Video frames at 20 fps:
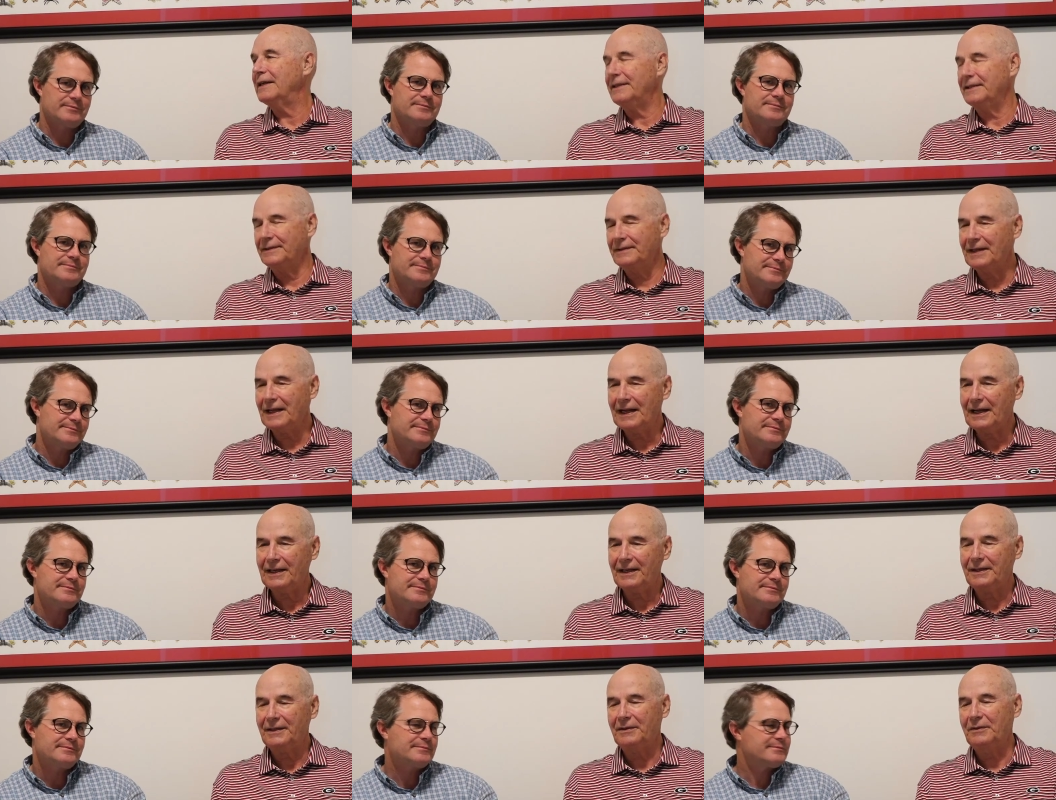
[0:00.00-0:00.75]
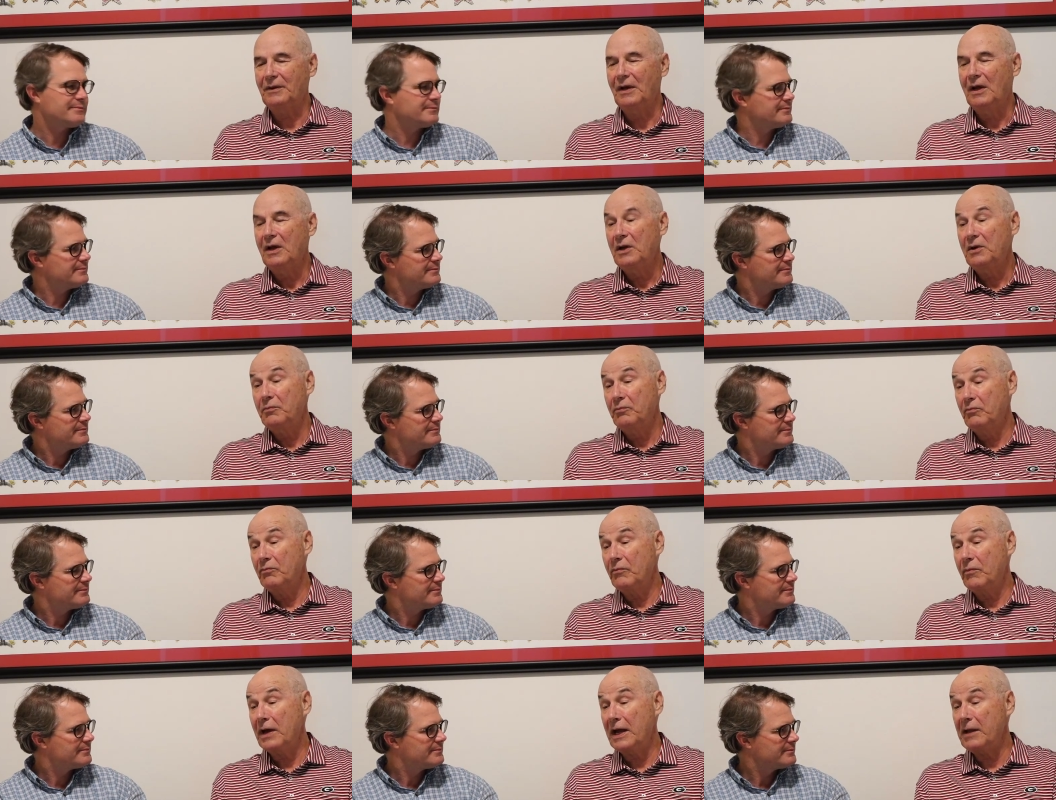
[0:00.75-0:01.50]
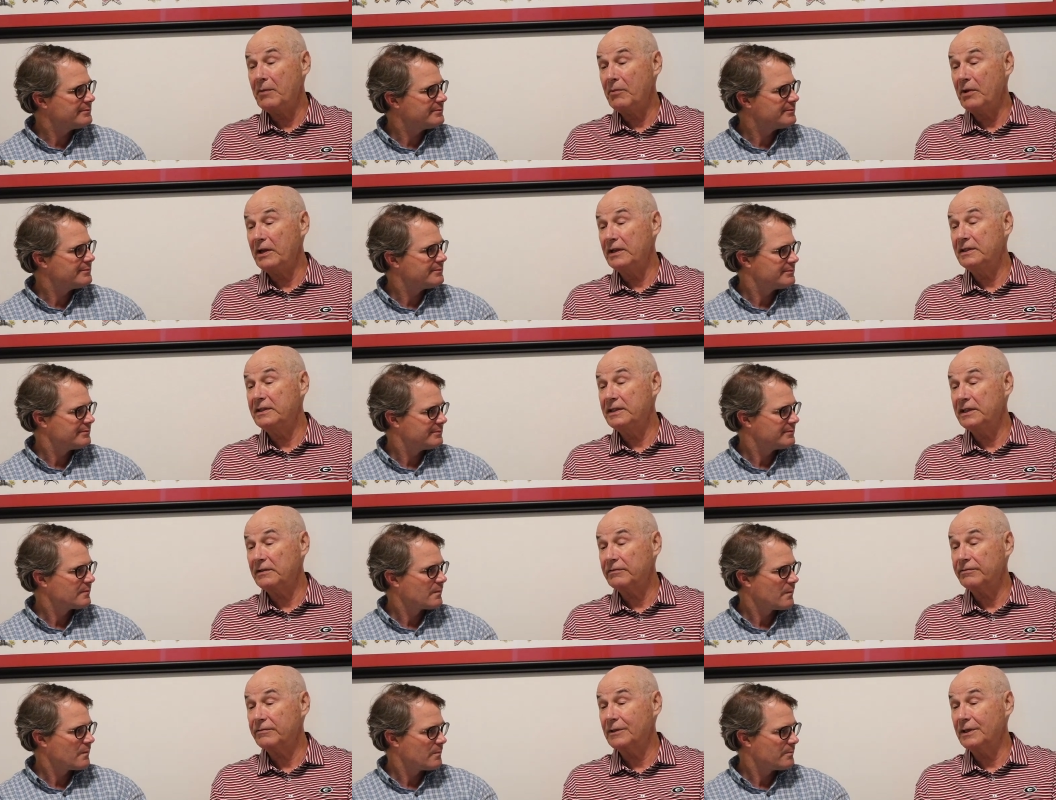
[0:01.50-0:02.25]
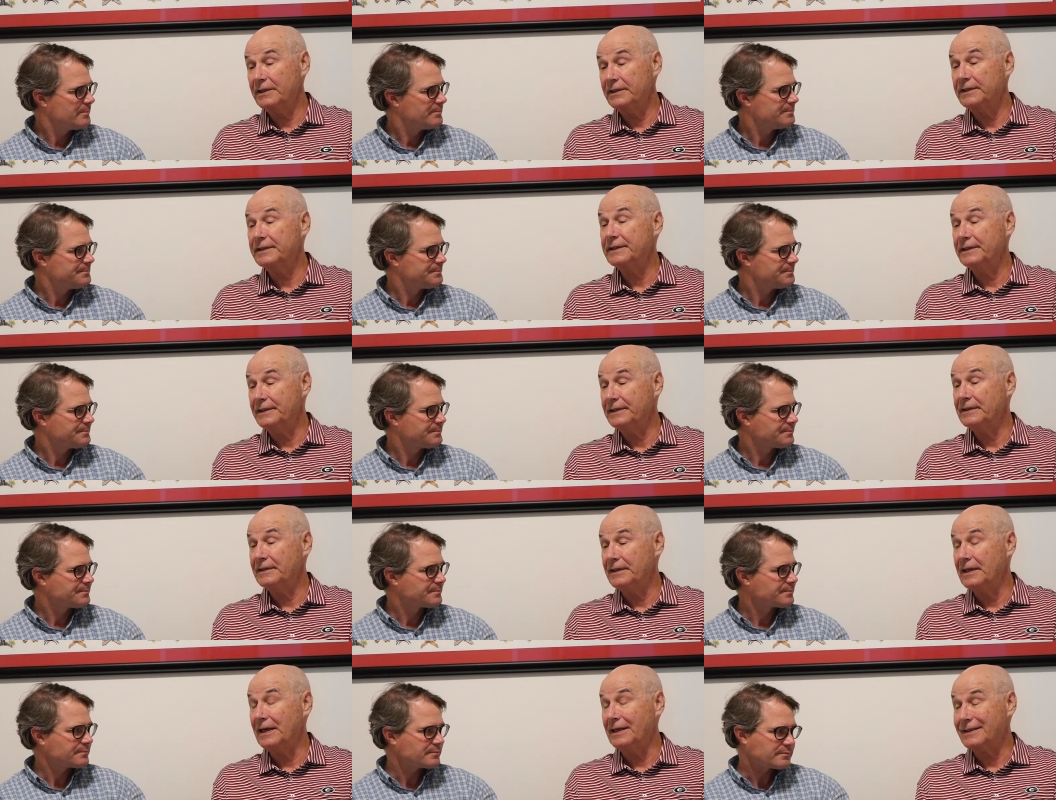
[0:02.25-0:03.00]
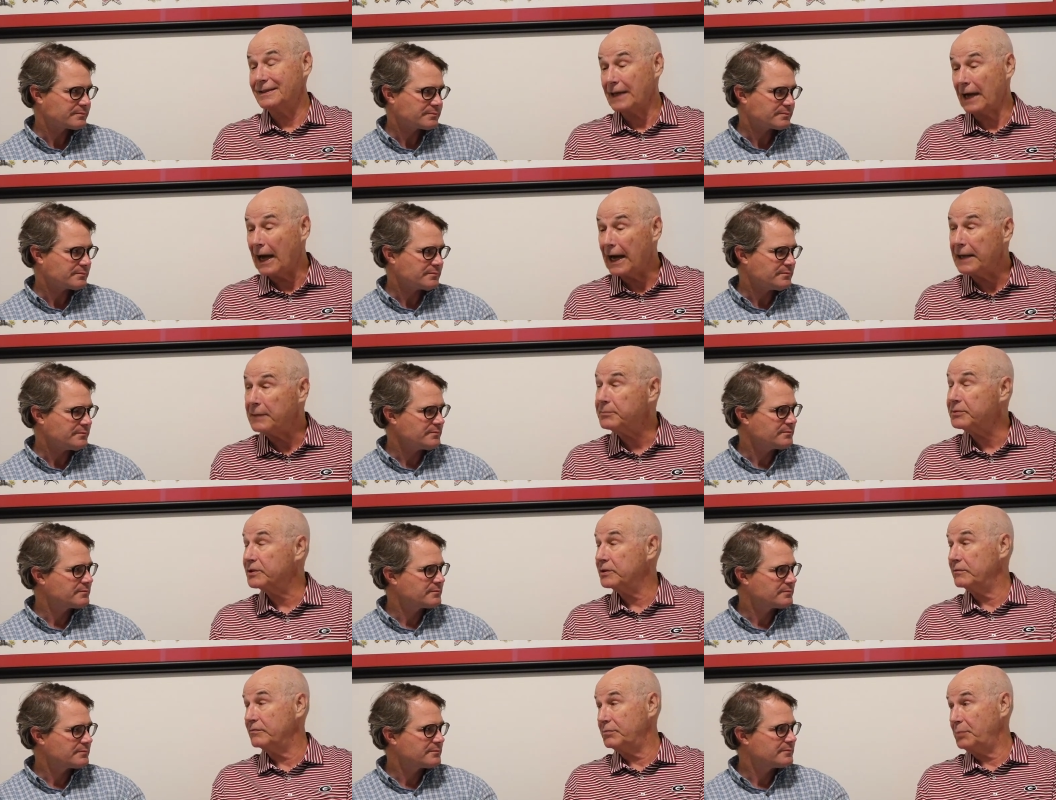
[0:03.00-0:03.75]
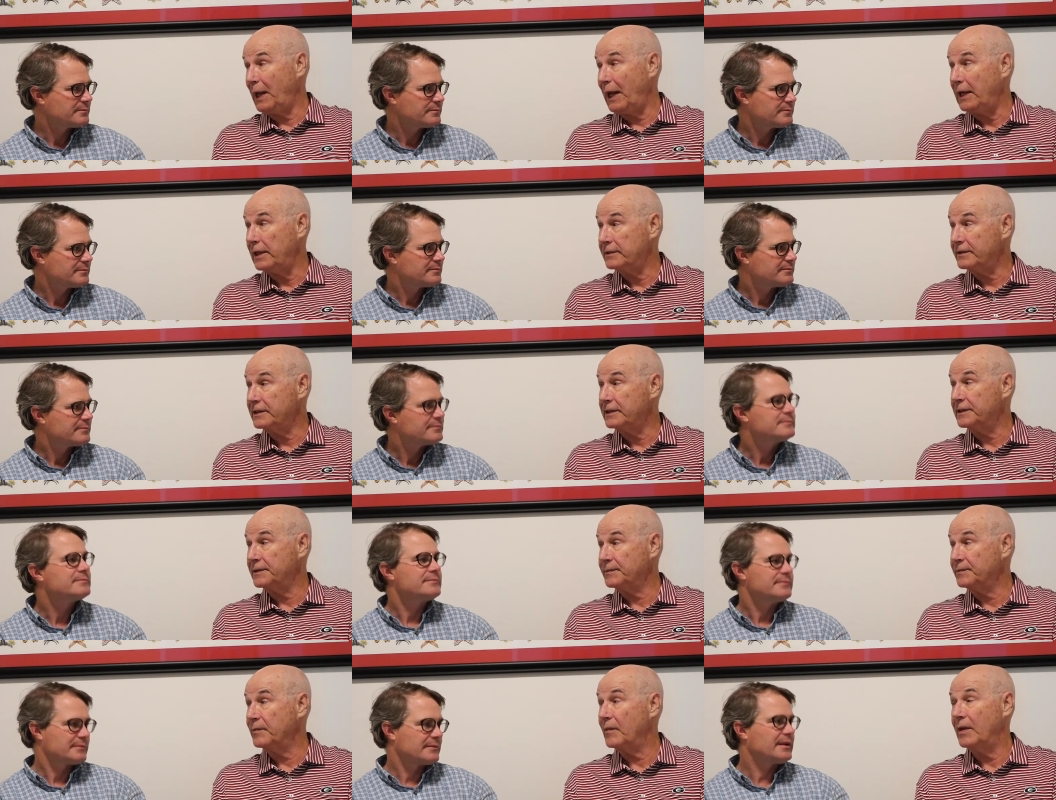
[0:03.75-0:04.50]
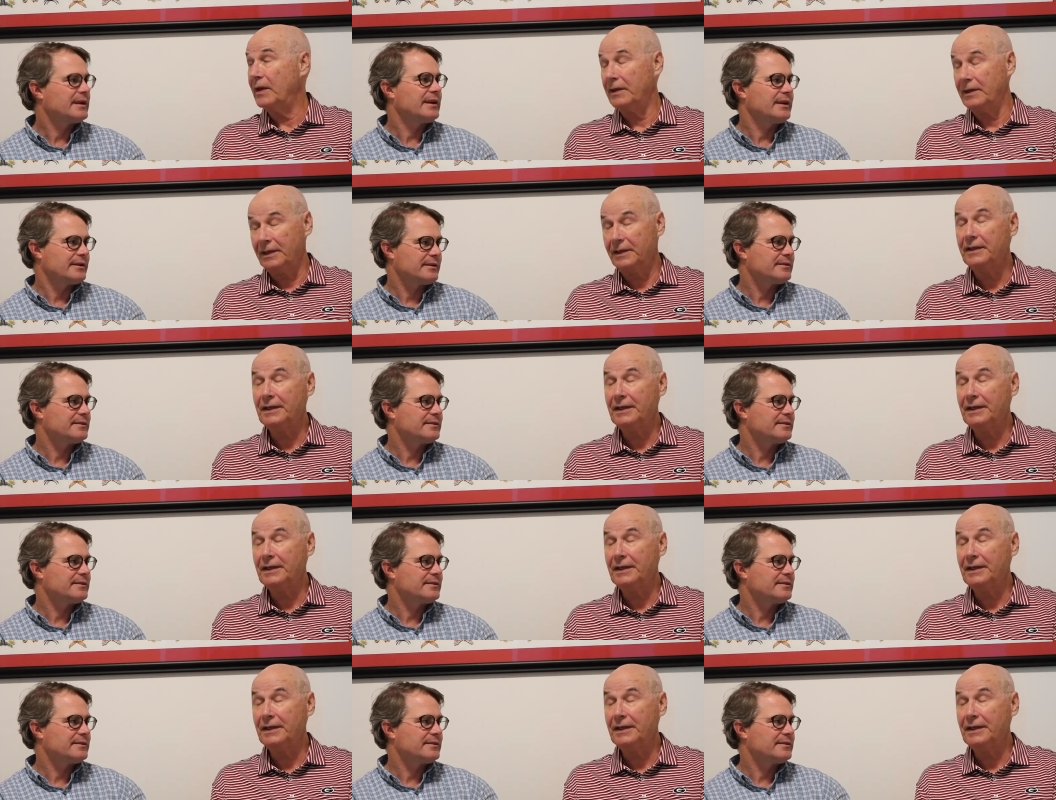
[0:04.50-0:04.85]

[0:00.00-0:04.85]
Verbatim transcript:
Speaker 1: and and maybe different types of passing uh, yeah.